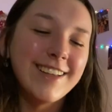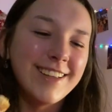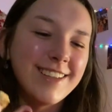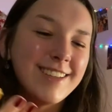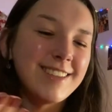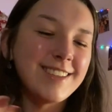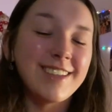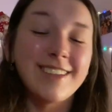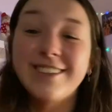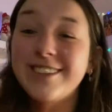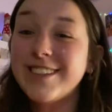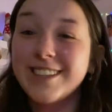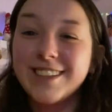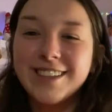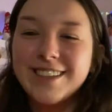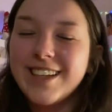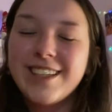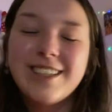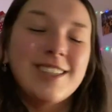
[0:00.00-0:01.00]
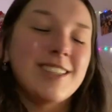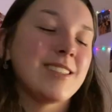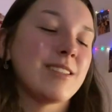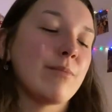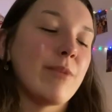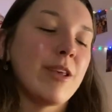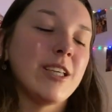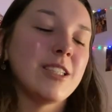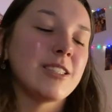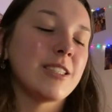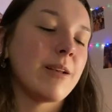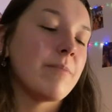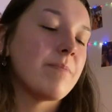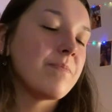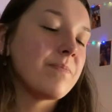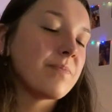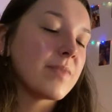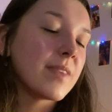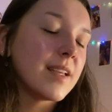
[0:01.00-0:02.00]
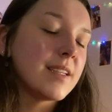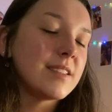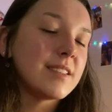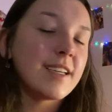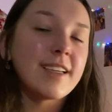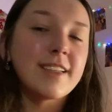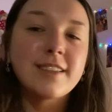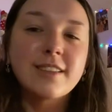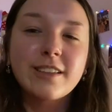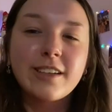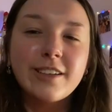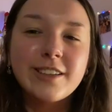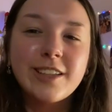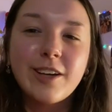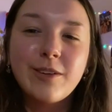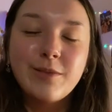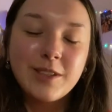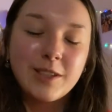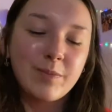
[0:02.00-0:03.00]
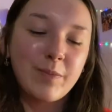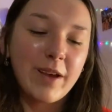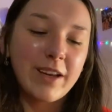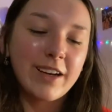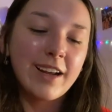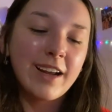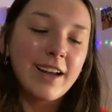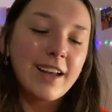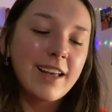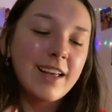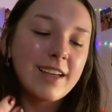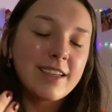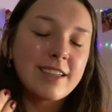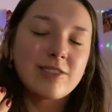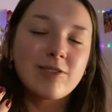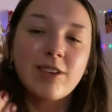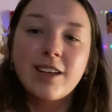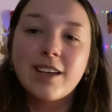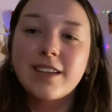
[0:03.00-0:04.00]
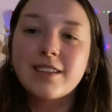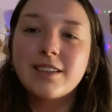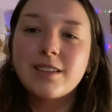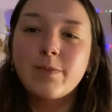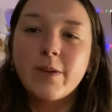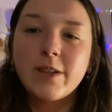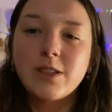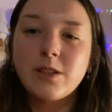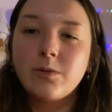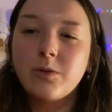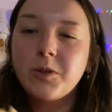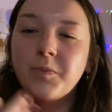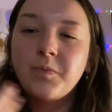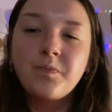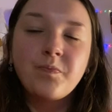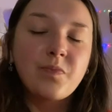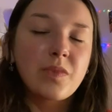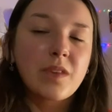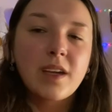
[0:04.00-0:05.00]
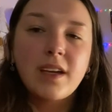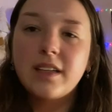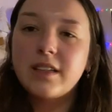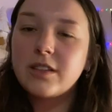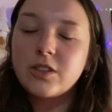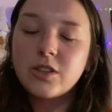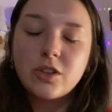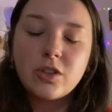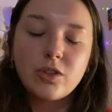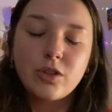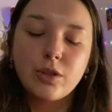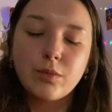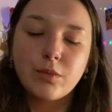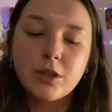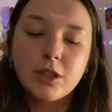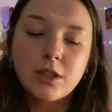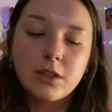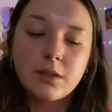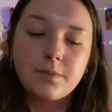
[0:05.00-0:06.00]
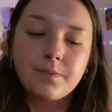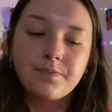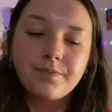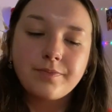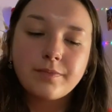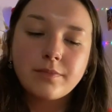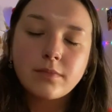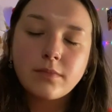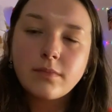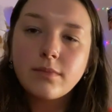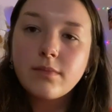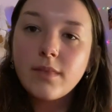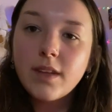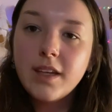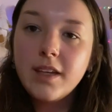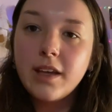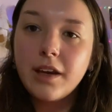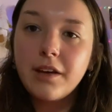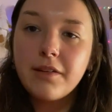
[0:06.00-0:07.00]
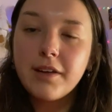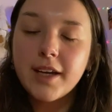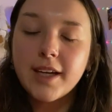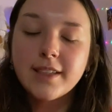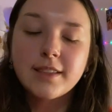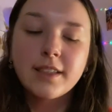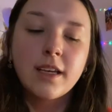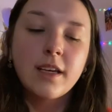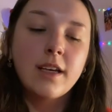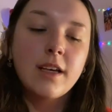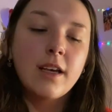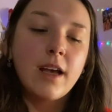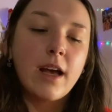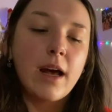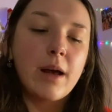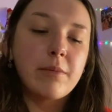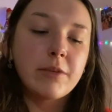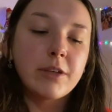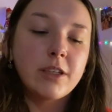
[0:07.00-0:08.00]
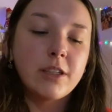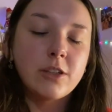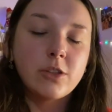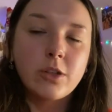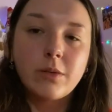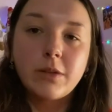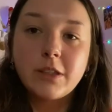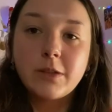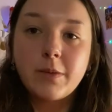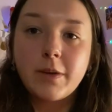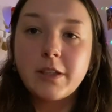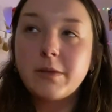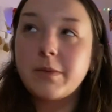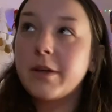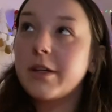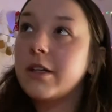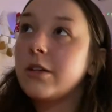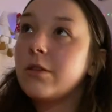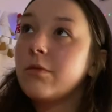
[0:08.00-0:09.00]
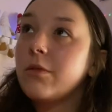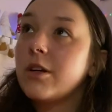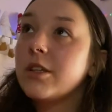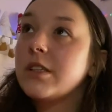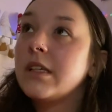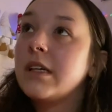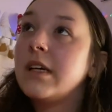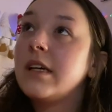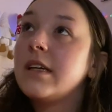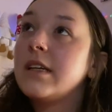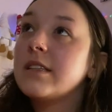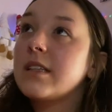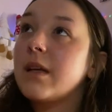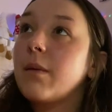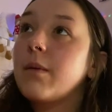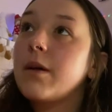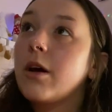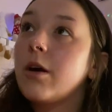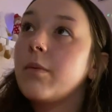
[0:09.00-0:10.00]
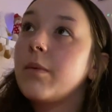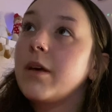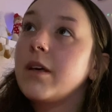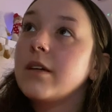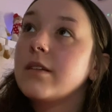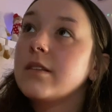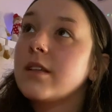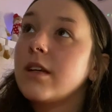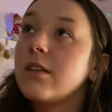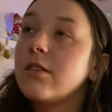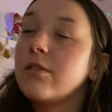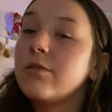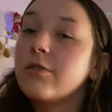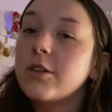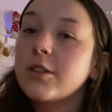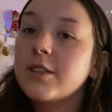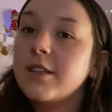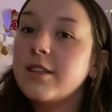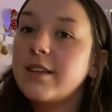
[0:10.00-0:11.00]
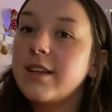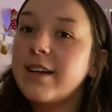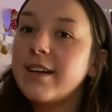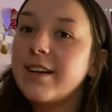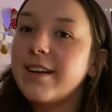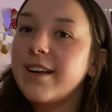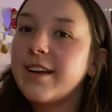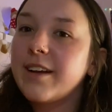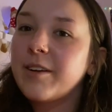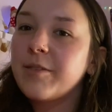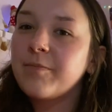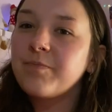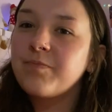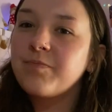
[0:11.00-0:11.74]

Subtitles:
So it just makes it taste so much better, because when you get the spicy one, it's just too much. Anyway guys, I'm gonna enjoy my spice bag, gonna watch Sam and Kobe because I love watching their like